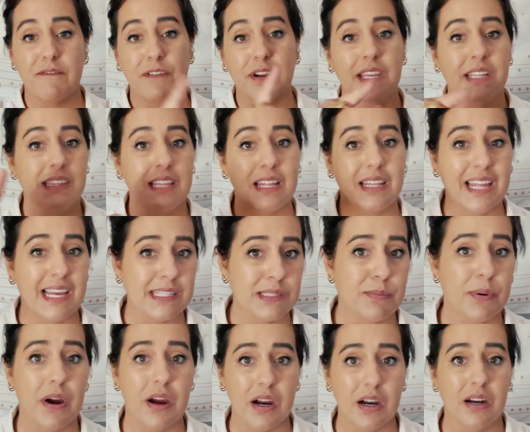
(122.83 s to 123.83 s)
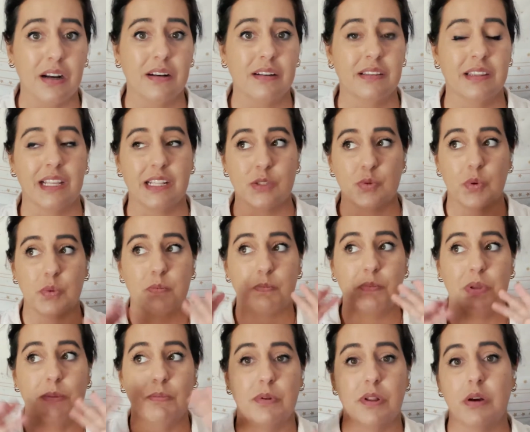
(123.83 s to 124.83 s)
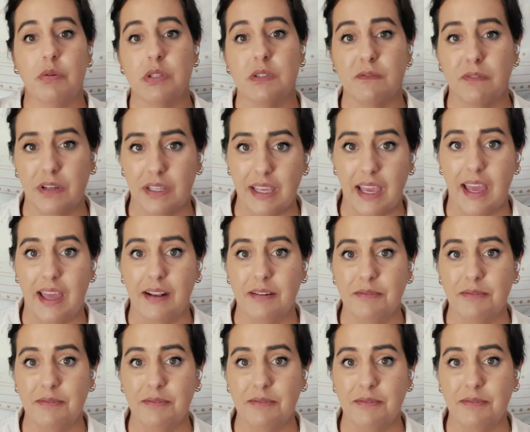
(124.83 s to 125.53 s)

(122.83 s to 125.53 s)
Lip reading: forget that last part, and that's what people always forget.